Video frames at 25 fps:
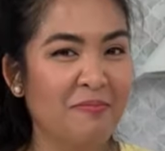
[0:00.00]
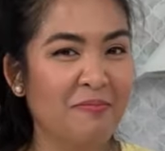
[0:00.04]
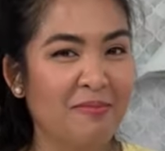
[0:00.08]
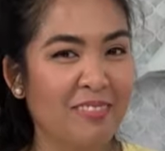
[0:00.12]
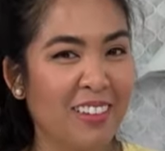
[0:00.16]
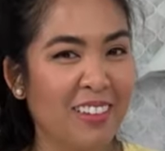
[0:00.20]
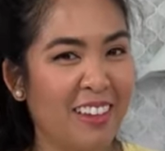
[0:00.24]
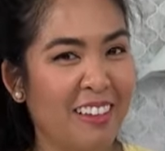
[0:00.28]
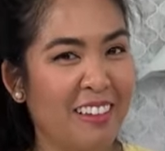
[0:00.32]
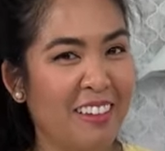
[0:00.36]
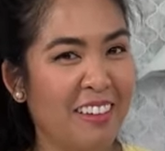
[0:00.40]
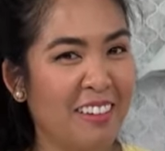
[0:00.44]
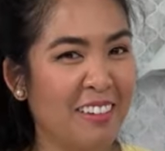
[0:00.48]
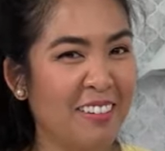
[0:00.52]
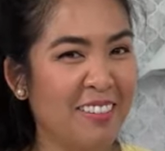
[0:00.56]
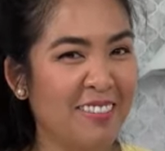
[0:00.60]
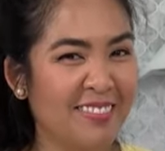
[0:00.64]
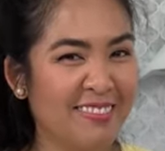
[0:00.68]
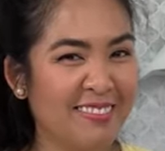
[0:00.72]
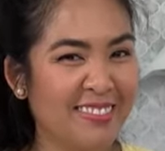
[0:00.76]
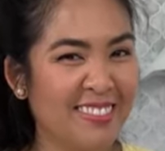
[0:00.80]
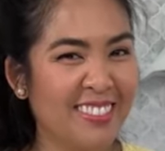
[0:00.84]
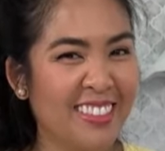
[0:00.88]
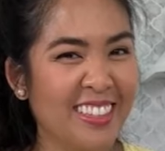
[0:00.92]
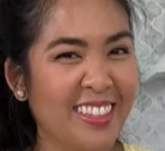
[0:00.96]
Thank you.
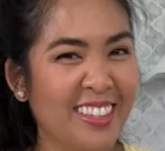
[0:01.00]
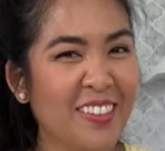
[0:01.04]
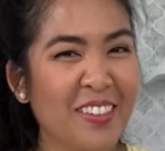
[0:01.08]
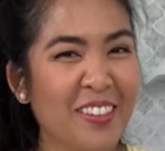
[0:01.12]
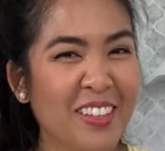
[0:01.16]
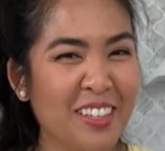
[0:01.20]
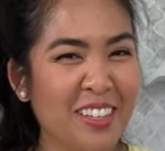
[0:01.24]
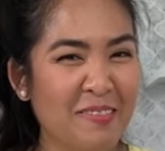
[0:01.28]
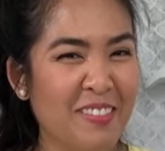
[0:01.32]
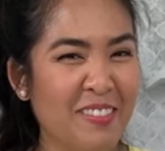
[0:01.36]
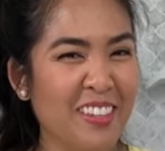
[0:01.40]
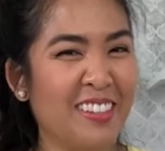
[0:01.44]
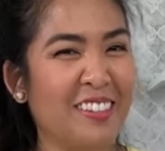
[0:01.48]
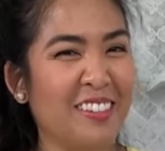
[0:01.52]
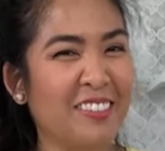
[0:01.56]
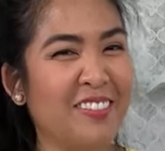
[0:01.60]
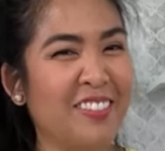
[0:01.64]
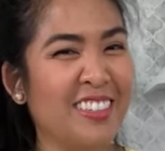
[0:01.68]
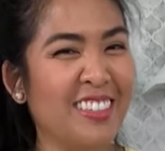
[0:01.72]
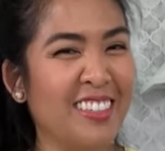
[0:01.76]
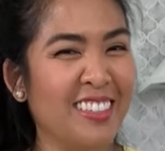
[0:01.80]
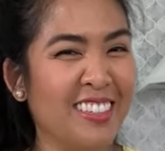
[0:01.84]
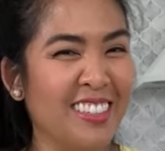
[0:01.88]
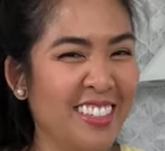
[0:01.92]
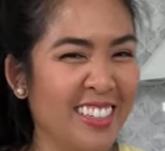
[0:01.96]
You look
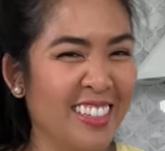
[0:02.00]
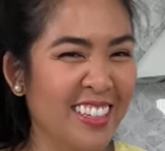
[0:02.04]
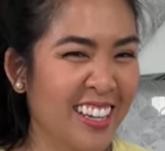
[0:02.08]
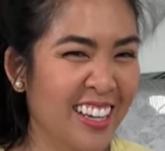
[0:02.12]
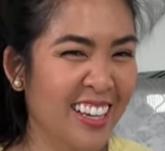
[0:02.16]
beautiful.